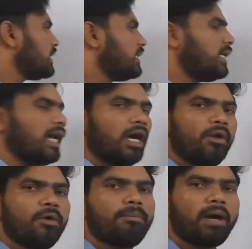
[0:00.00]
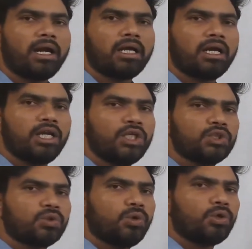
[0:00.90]
the nanoparticle
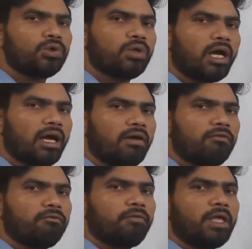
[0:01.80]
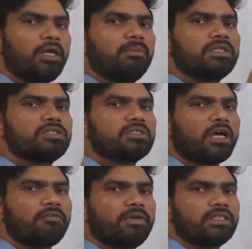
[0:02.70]
is going to have very much
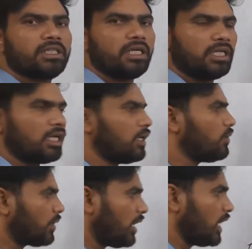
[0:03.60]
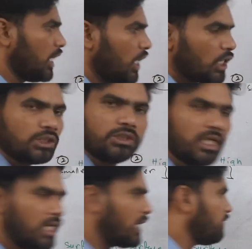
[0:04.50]
surface area. Okay, so
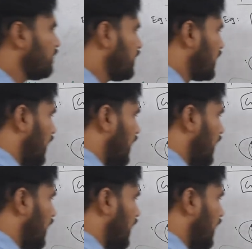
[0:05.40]
generally we will